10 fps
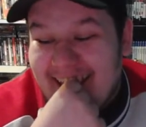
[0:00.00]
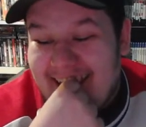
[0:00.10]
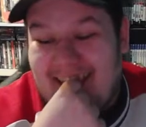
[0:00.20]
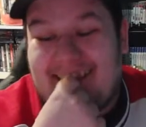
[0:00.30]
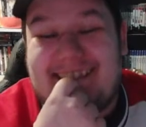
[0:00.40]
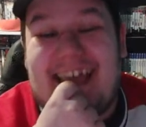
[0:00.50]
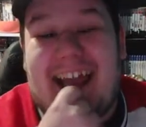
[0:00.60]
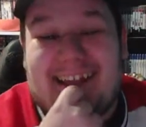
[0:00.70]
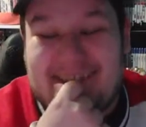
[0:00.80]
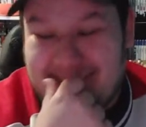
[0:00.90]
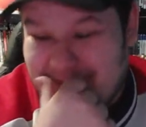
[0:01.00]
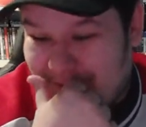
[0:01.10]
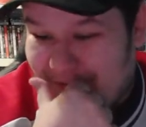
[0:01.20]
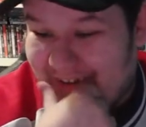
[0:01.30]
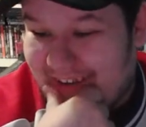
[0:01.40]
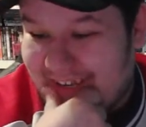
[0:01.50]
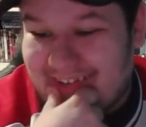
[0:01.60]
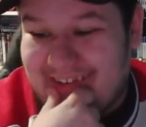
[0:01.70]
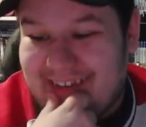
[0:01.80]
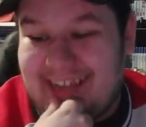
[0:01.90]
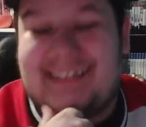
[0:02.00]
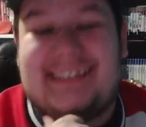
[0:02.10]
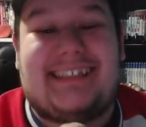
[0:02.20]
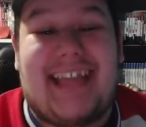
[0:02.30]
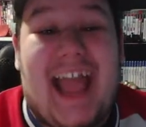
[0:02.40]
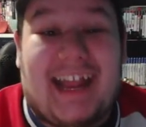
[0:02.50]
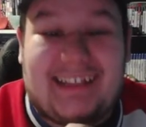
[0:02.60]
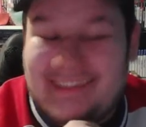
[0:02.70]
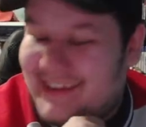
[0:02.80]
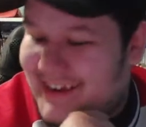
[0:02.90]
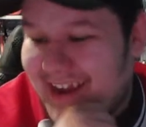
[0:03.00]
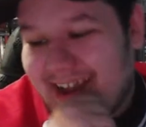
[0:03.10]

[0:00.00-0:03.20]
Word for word: Exactly, Sporty, dude. Exactly.